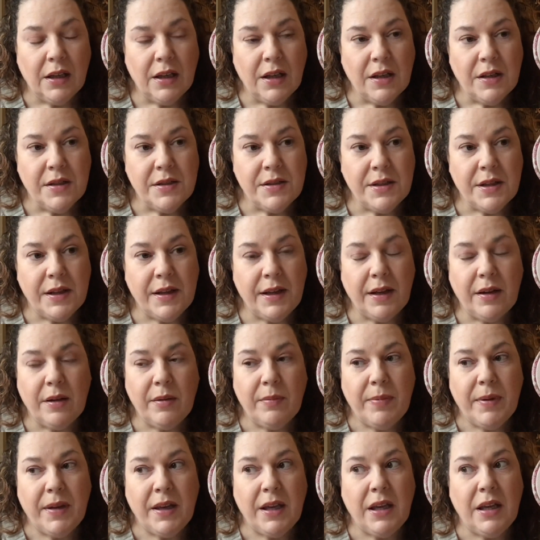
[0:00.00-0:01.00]
So that'll
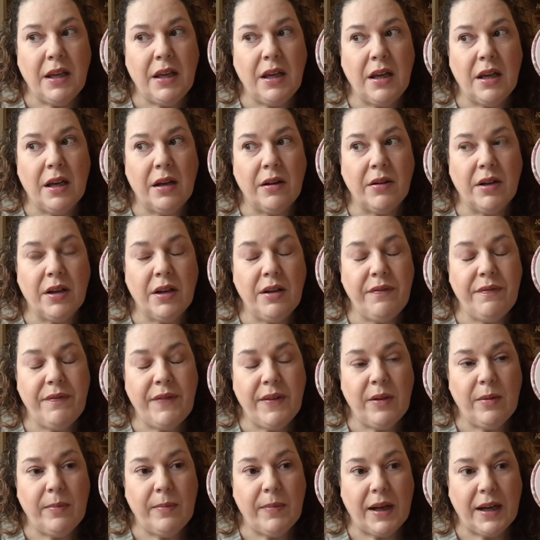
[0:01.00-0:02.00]
be, I'm going to
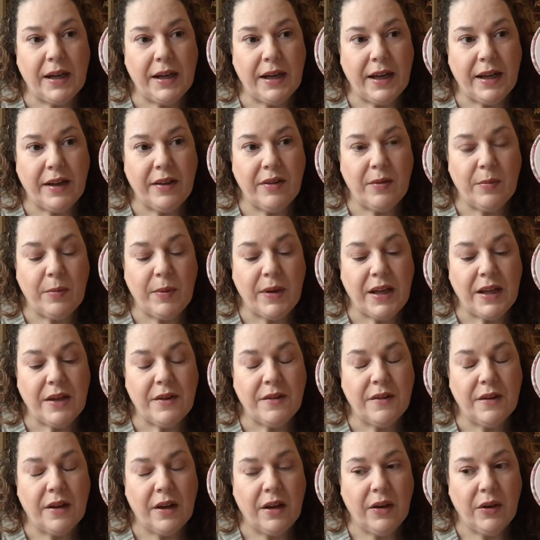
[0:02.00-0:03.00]
film that next week
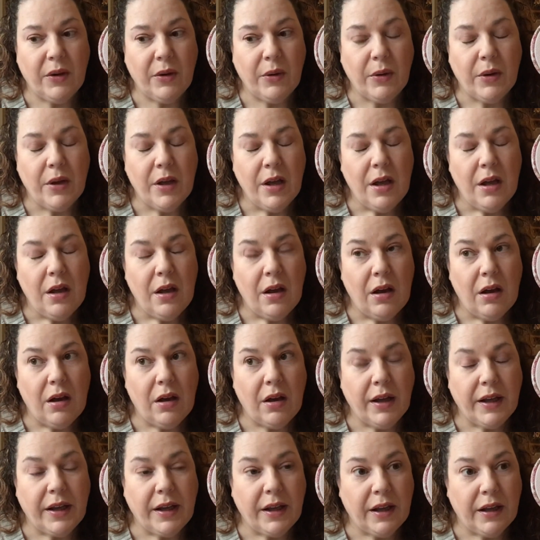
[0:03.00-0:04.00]
so I
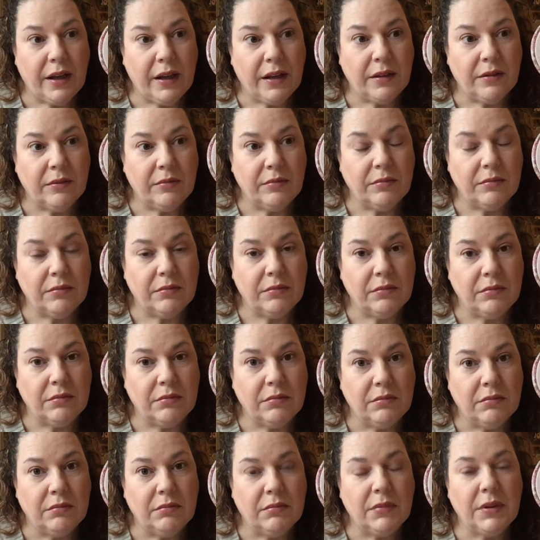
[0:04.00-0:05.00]
can
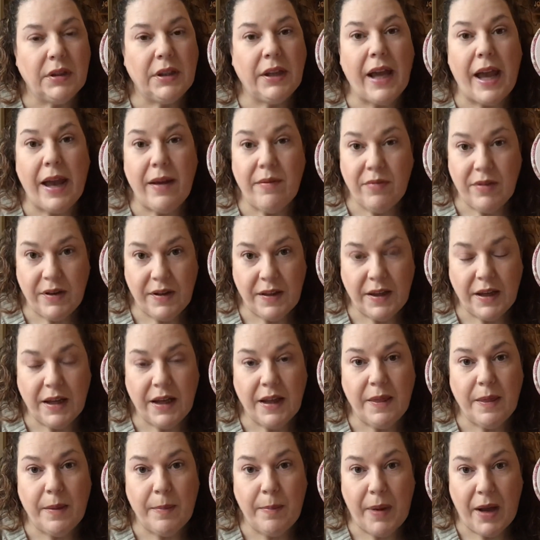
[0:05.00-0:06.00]
get everything
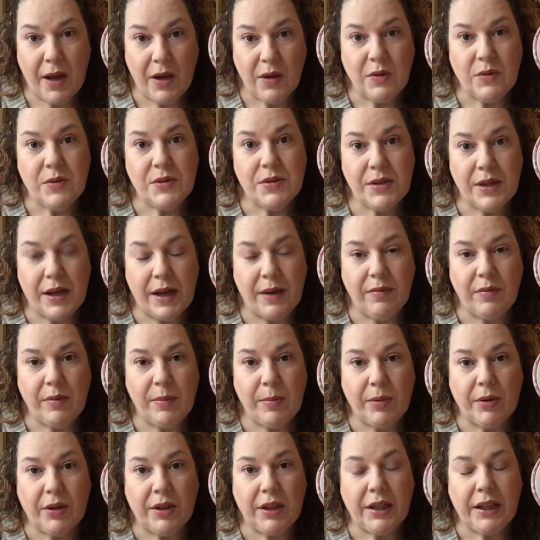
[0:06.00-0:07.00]
in the post to
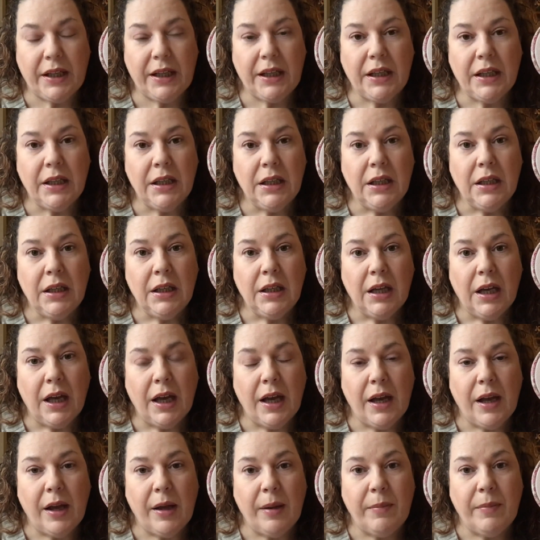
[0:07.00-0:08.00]
everybody
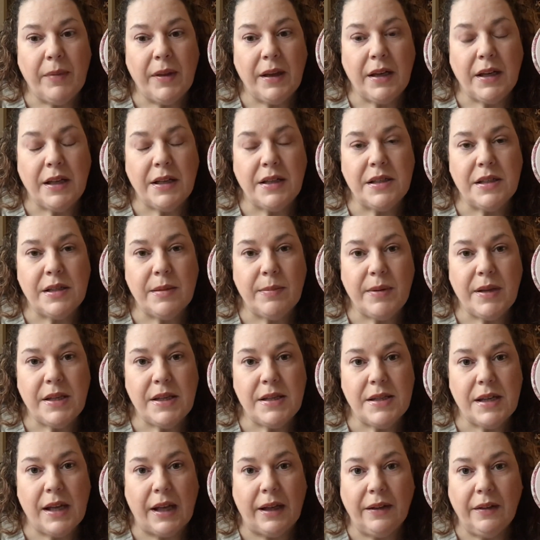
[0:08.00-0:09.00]
that needs to be
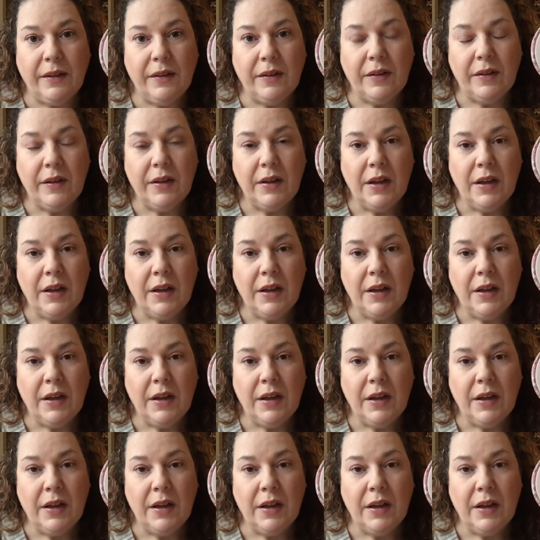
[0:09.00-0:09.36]
sent.